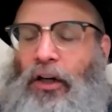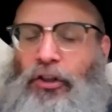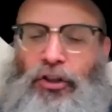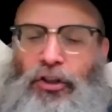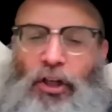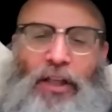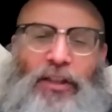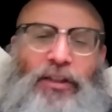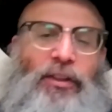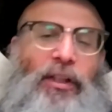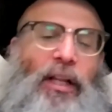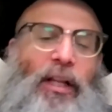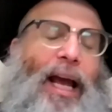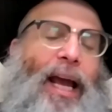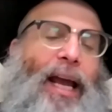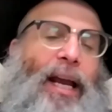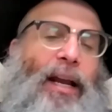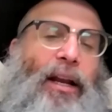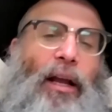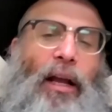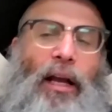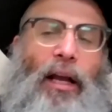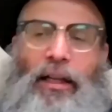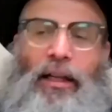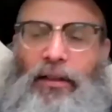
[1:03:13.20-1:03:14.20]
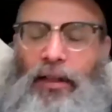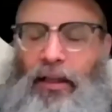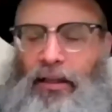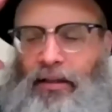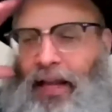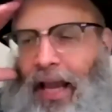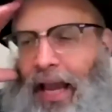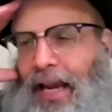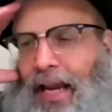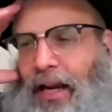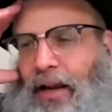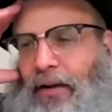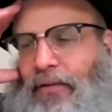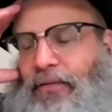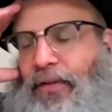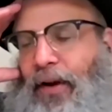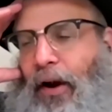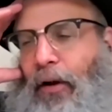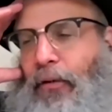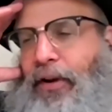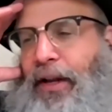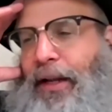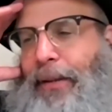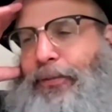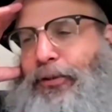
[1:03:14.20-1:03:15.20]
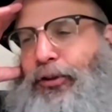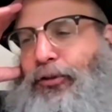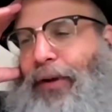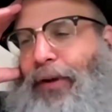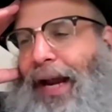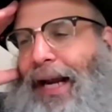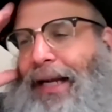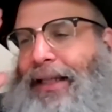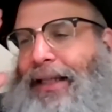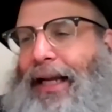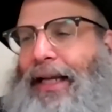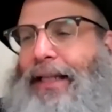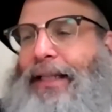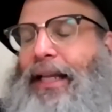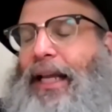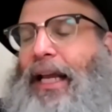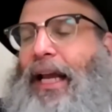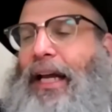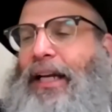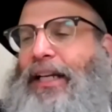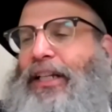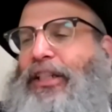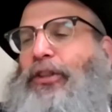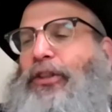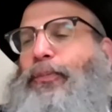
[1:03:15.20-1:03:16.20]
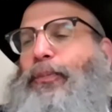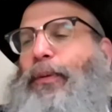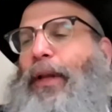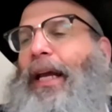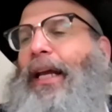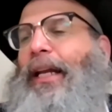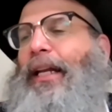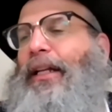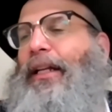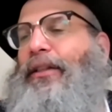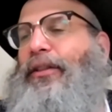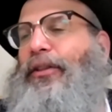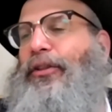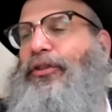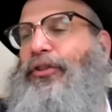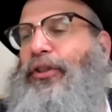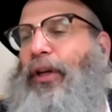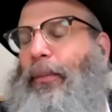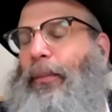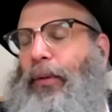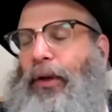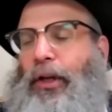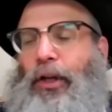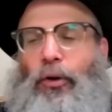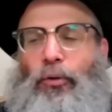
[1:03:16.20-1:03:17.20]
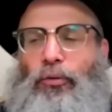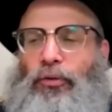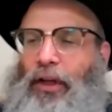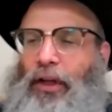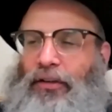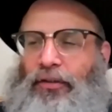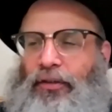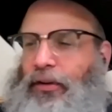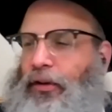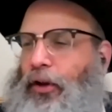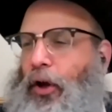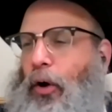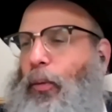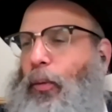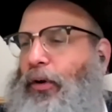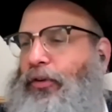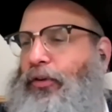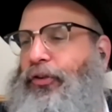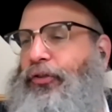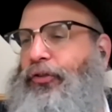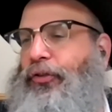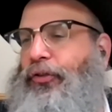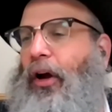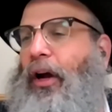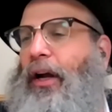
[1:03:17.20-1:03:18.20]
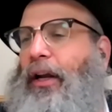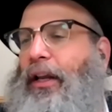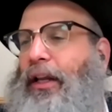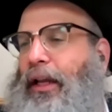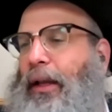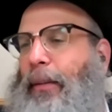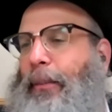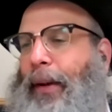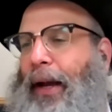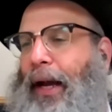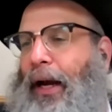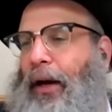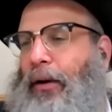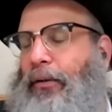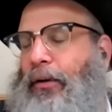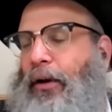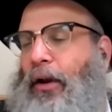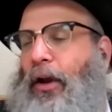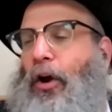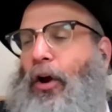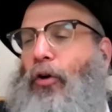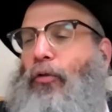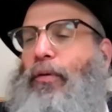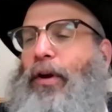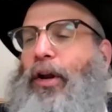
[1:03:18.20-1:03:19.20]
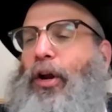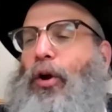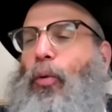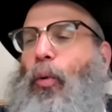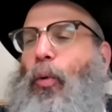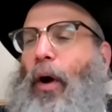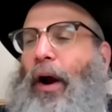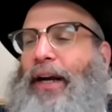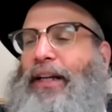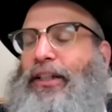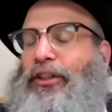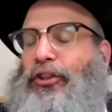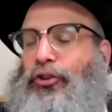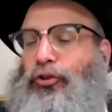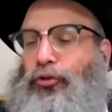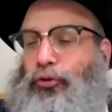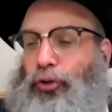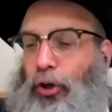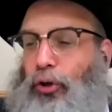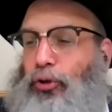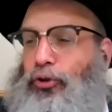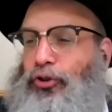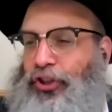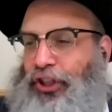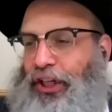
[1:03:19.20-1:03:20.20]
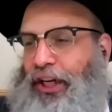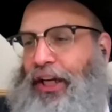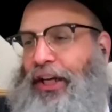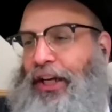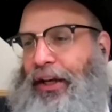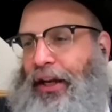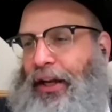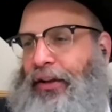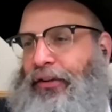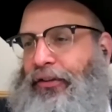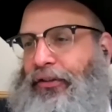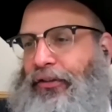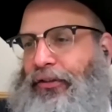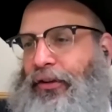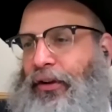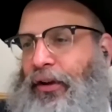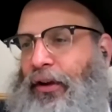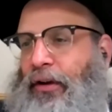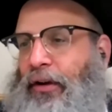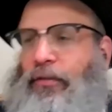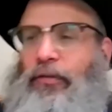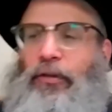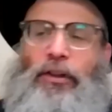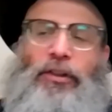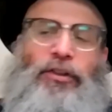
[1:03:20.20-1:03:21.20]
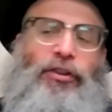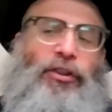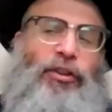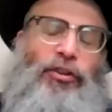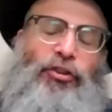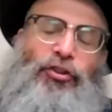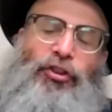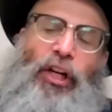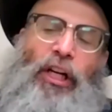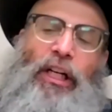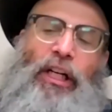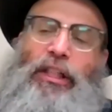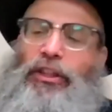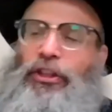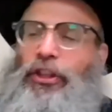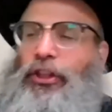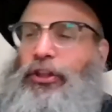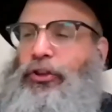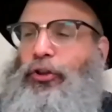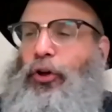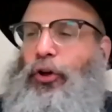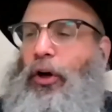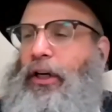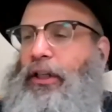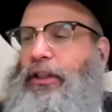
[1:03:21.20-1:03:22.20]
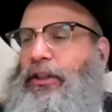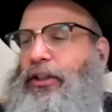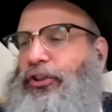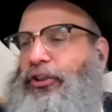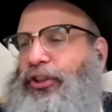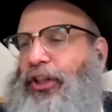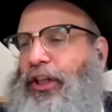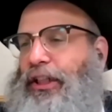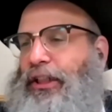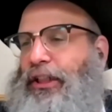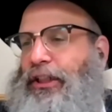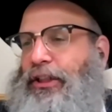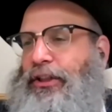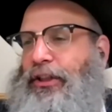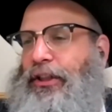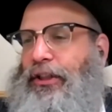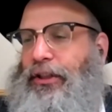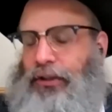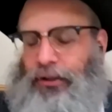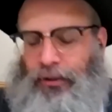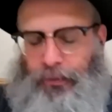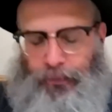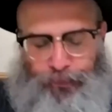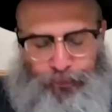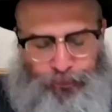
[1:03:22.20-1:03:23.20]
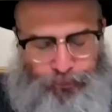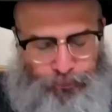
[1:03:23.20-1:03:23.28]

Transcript: Just like to take a very abstract idea and explain it to somebody who doesn't know what you're talking about requires true genius versus geniuses talking to geniuses.